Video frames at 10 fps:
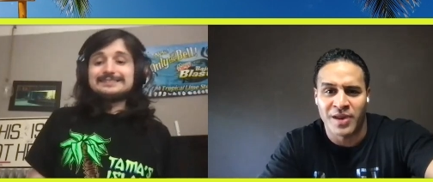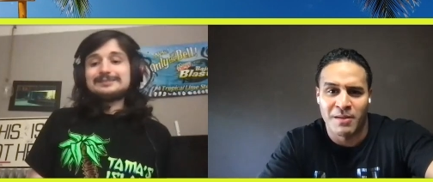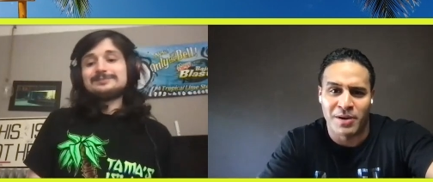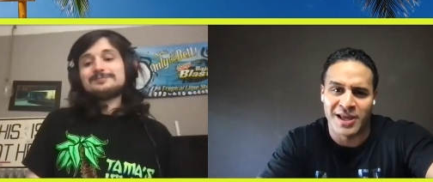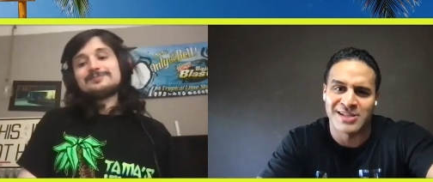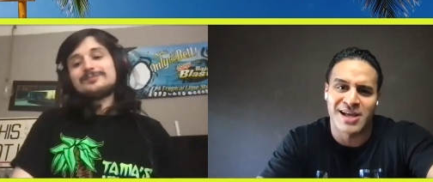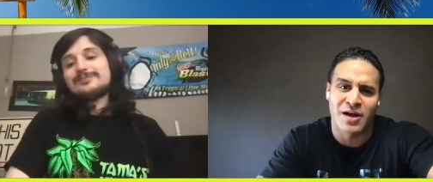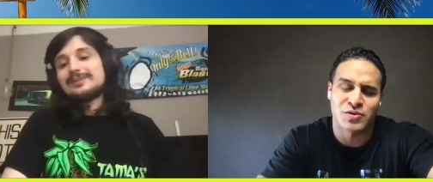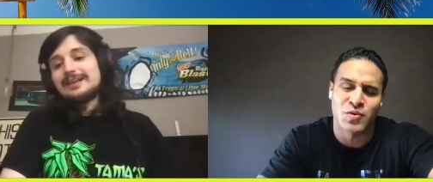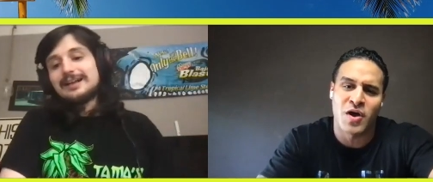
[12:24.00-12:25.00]
Speaker 1: But guess I
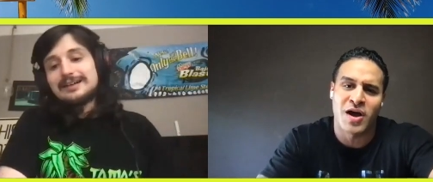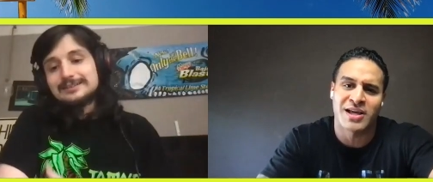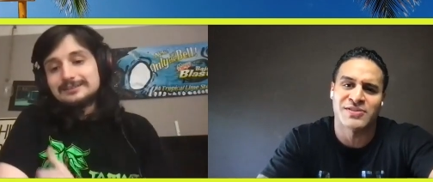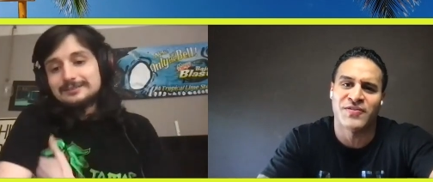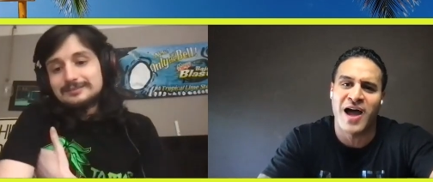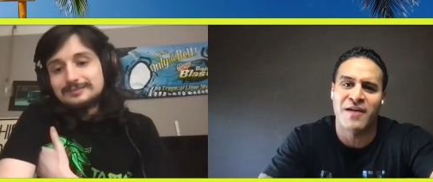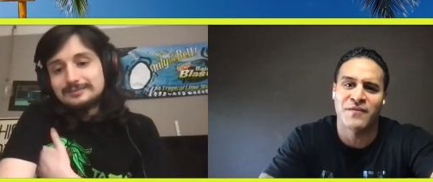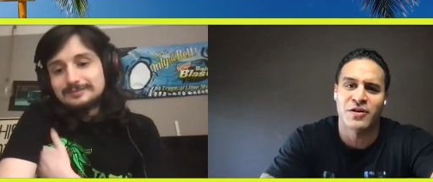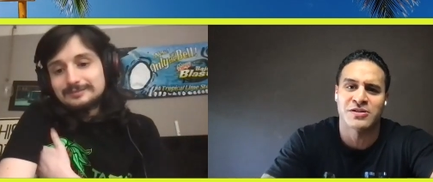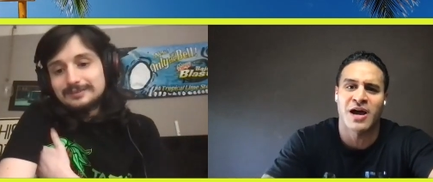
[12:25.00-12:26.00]
was wrong. I guess five
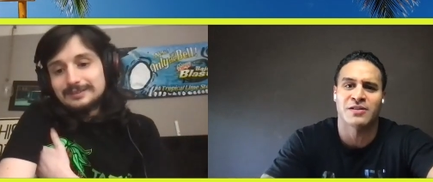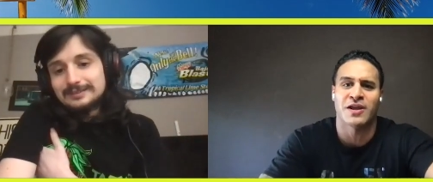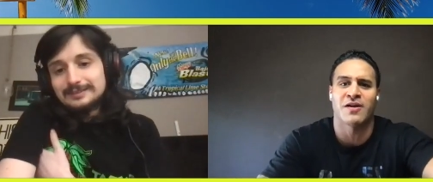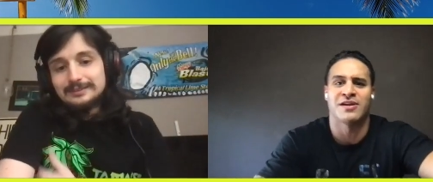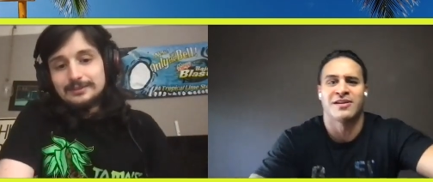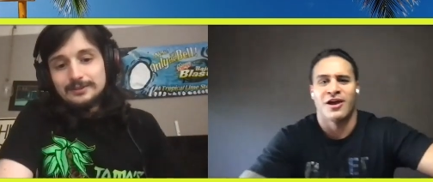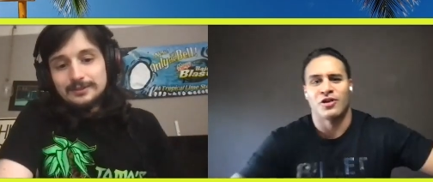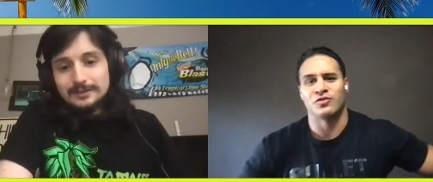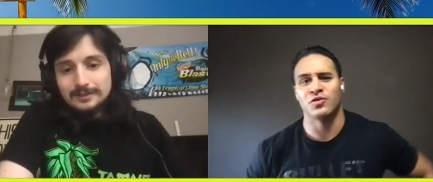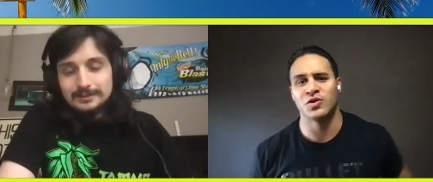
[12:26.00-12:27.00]
years out there in
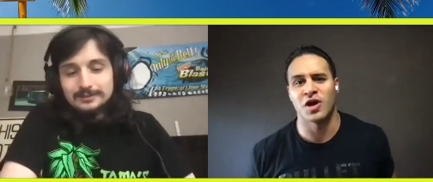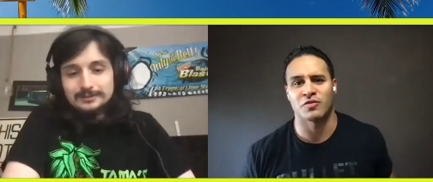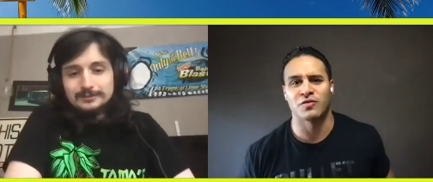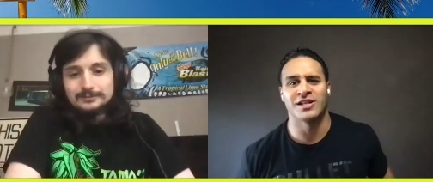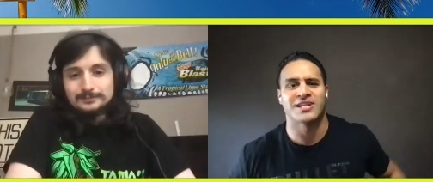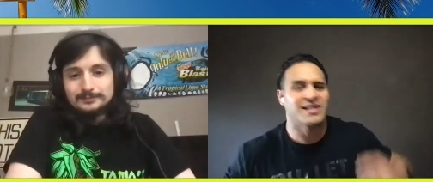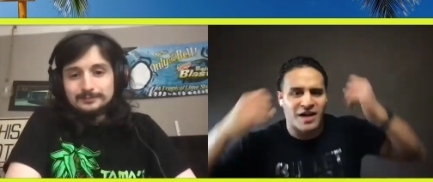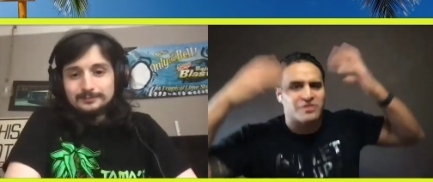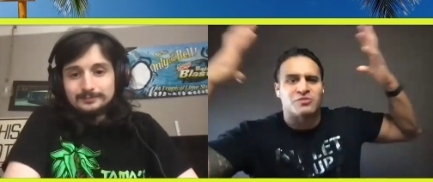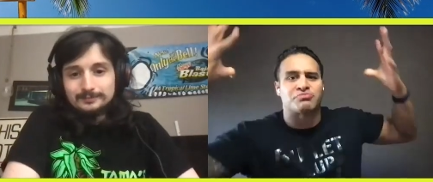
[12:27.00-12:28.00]
New York really
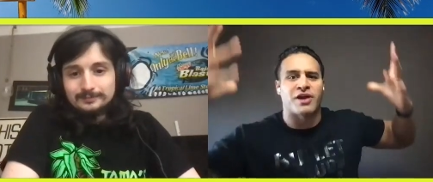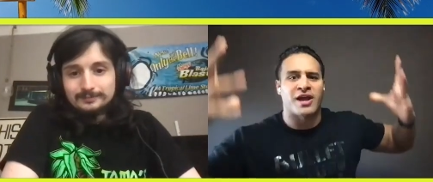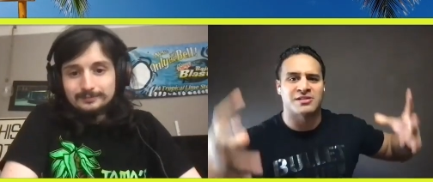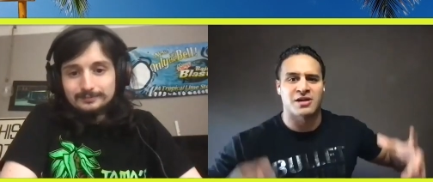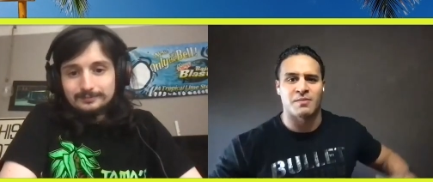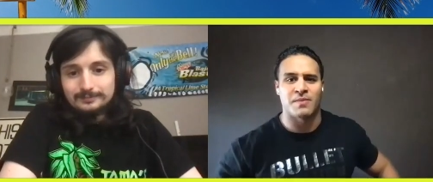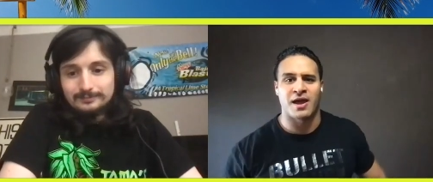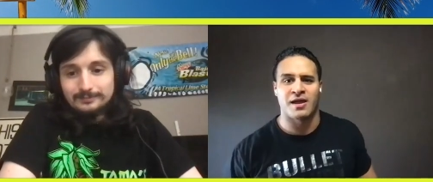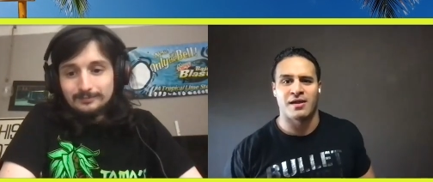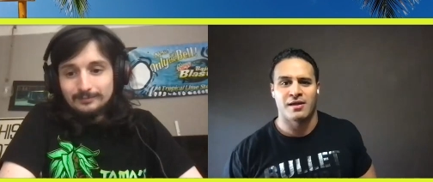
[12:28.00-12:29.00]
cluttered your brains up,
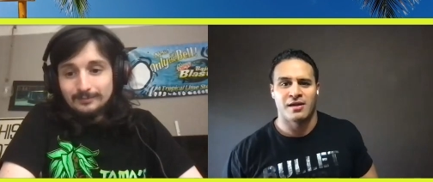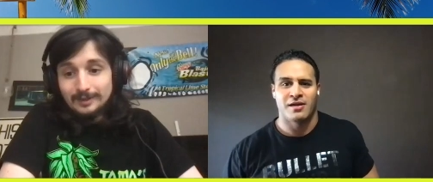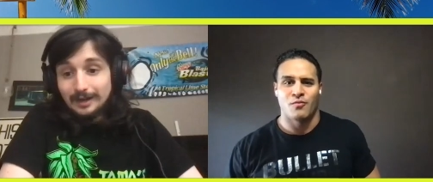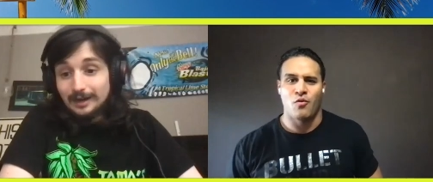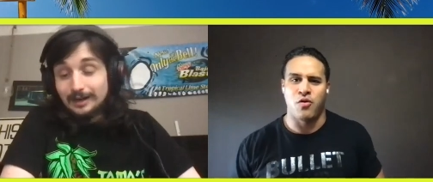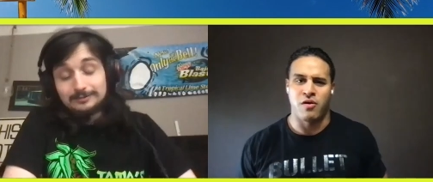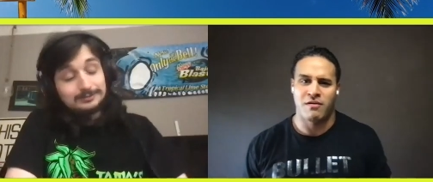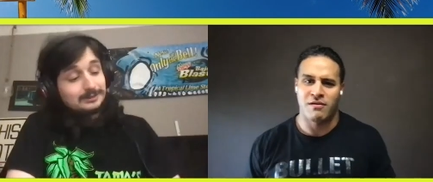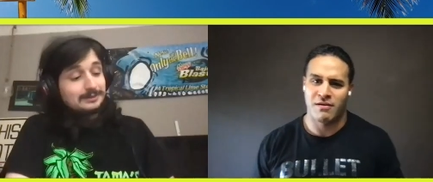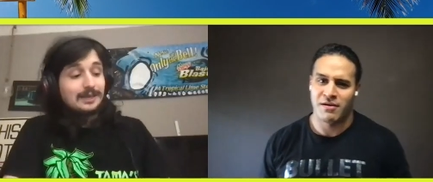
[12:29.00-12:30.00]
man. Whew.
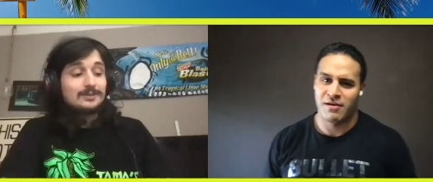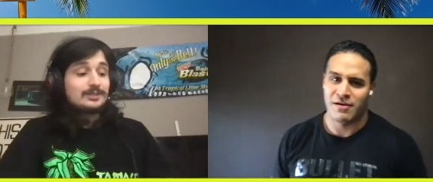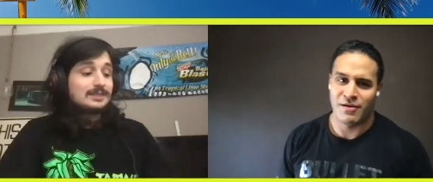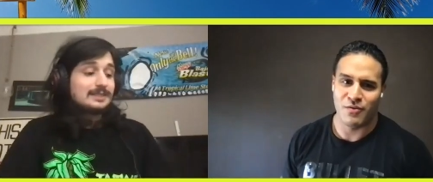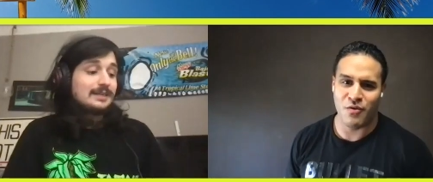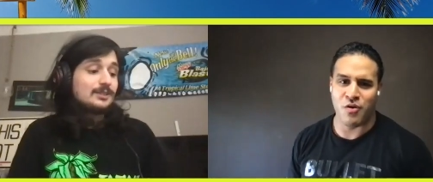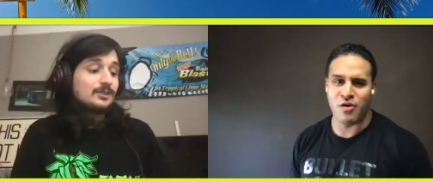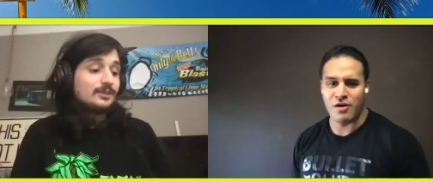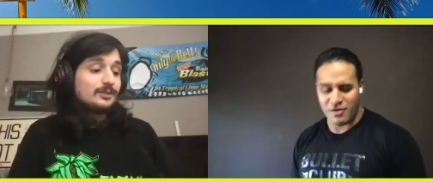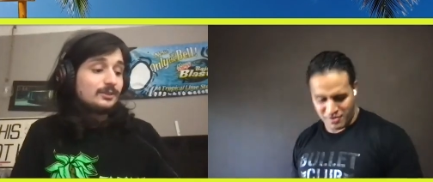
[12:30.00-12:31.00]
Speaker 2: I was gonna say because
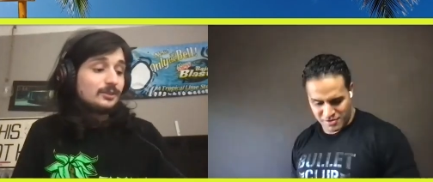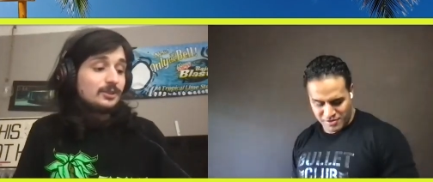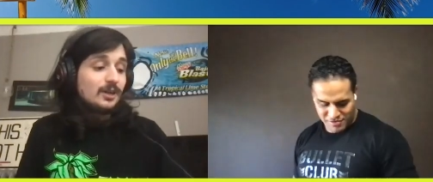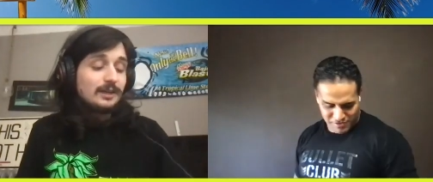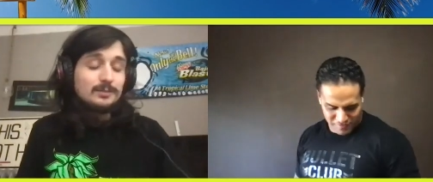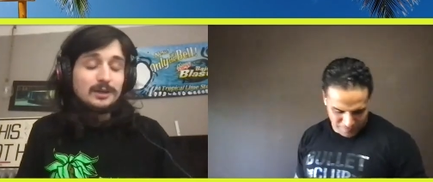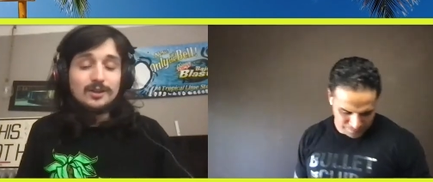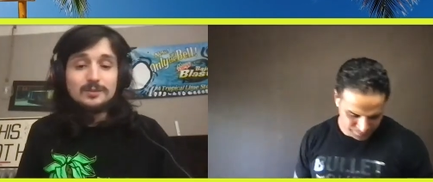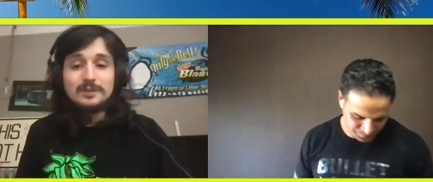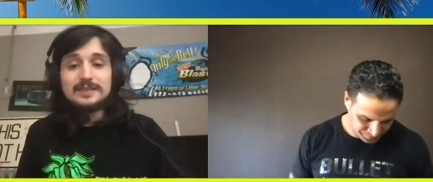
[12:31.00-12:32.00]
you, you're talking about
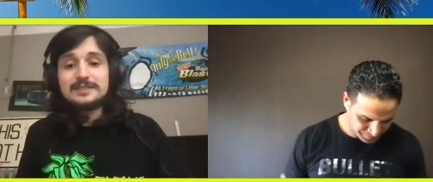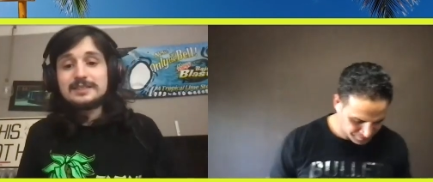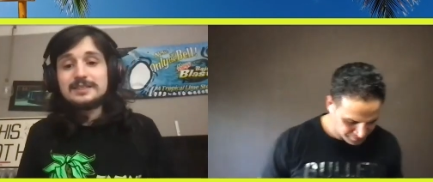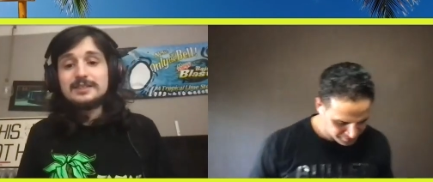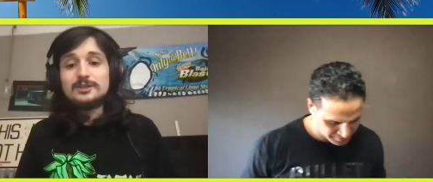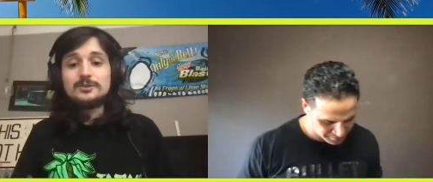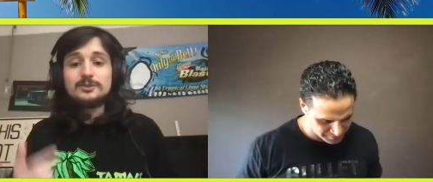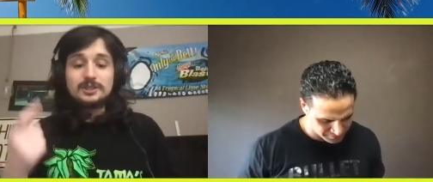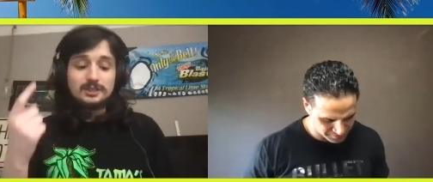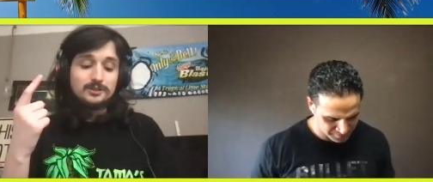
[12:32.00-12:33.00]
all the places he
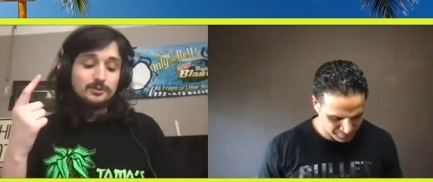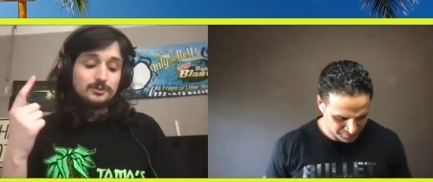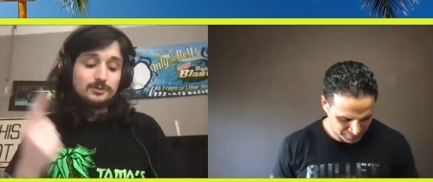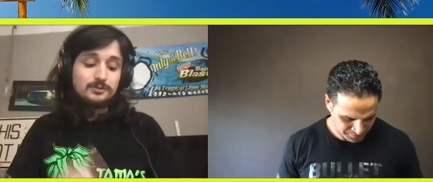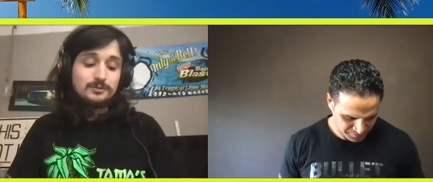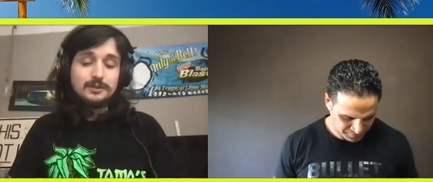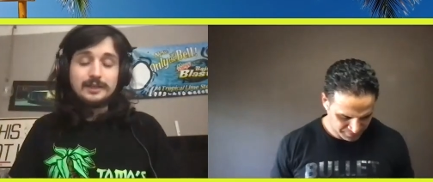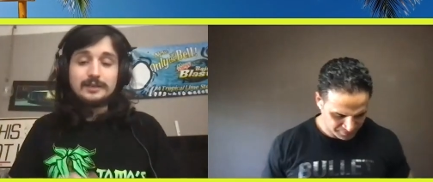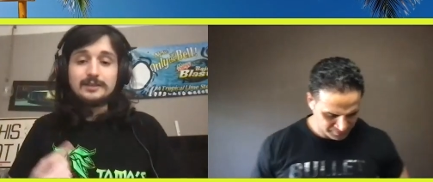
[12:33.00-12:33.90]
used. He used they